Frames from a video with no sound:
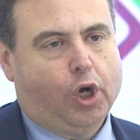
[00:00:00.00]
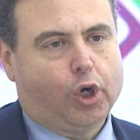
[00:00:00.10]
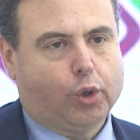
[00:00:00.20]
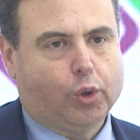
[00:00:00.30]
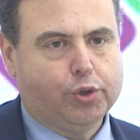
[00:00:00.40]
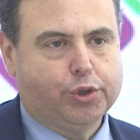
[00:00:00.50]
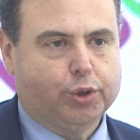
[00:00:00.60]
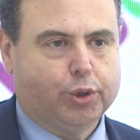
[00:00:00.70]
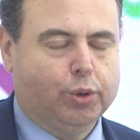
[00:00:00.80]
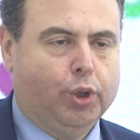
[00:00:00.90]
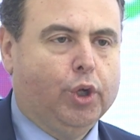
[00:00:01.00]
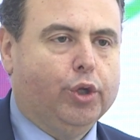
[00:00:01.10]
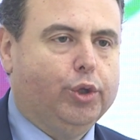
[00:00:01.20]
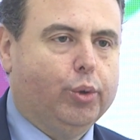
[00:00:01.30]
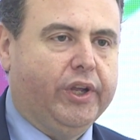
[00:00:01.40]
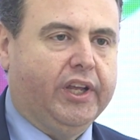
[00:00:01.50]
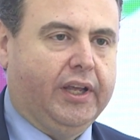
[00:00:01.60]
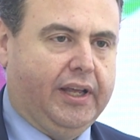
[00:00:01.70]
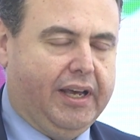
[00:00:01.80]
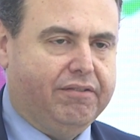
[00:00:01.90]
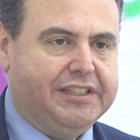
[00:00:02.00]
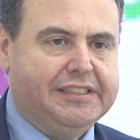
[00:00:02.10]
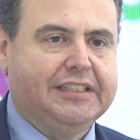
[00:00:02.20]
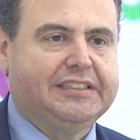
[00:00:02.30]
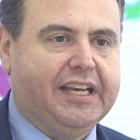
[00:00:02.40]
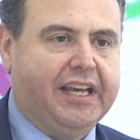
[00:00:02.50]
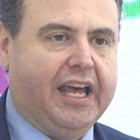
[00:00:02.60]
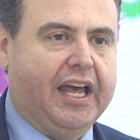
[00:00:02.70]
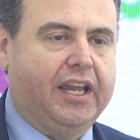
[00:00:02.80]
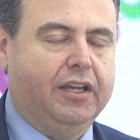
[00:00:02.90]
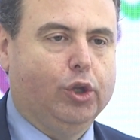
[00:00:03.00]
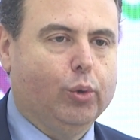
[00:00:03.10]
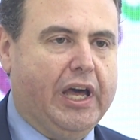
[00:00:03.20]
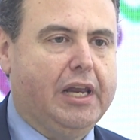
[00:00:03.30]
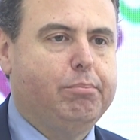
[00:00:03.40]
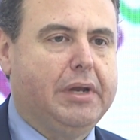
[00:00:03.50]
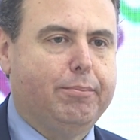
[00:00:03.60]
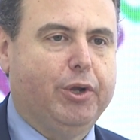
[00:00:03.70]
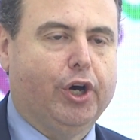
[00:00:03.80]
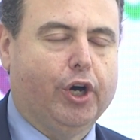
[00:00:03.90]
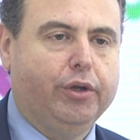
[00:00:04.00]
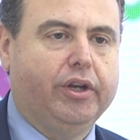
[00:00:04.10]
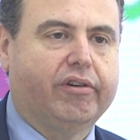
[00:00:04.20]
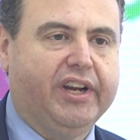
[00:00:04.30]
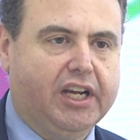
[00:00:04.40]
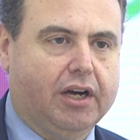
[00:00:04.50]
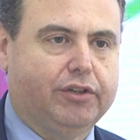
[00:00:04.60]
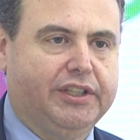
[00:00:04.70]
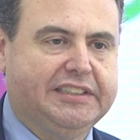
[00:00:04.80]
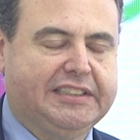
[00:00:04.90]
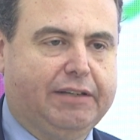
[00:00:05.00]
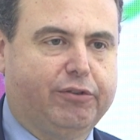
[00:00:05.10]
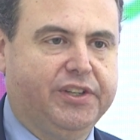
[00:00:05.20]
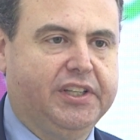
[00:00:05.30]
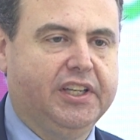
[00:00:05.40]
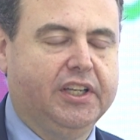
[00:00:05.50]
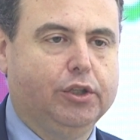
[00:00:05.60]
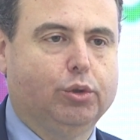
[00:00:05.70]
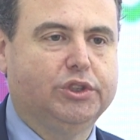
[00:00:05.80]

are also doing everything they can to help Lebanon recover its sovereignty,